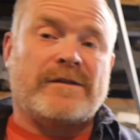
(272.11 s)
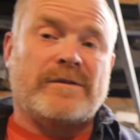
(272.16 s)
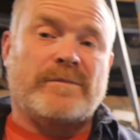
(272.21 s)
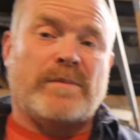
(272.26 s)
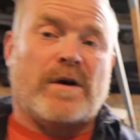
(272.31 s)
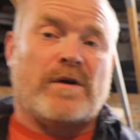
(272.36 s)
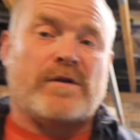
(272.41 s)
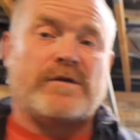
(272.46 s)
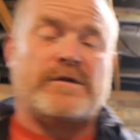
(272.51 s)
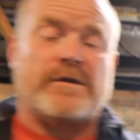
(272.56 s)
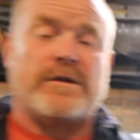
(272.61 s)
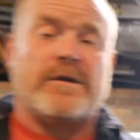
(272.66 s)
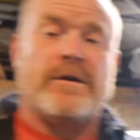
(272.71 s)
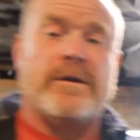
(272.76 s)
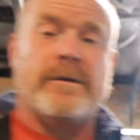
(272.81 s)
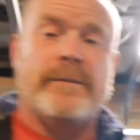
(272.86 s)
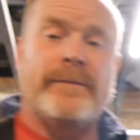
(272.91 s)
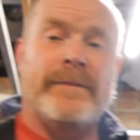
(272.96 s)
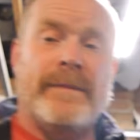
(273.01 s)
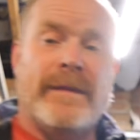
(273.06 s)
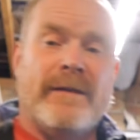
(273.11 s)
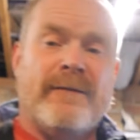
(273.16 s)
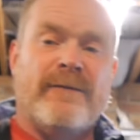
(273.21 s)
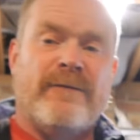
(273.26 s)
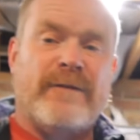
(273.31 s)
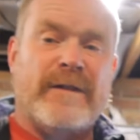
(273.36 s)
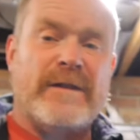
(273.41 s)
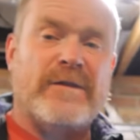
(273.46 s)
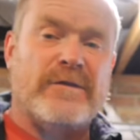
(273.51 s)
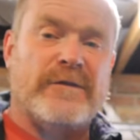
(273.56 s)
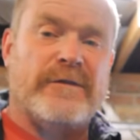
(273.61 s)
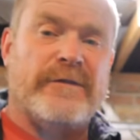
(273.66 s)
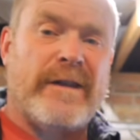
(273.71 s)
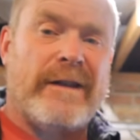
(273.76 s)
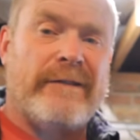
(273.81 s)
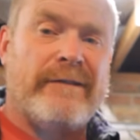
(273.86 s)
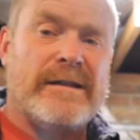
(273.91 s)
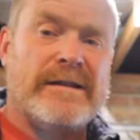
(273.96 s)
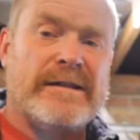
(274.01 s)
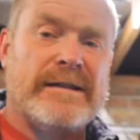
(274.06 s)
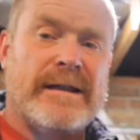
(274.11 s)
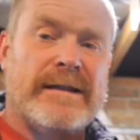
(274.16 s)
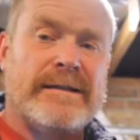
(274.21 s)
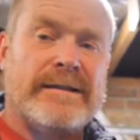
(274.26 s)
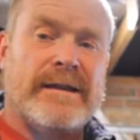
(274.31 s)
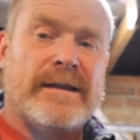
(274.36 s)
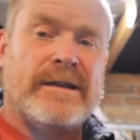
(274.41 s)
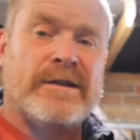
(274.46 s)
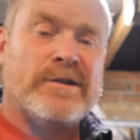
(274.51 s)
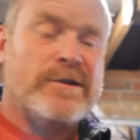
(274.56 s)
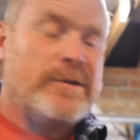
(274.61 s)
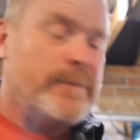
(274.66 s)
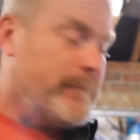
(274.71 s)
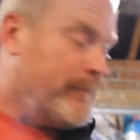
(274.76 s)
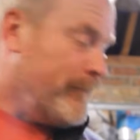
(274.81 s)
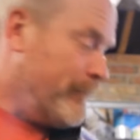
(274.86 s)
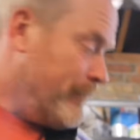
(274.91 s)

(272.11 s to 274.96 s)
to the Boxster, feels very skittish,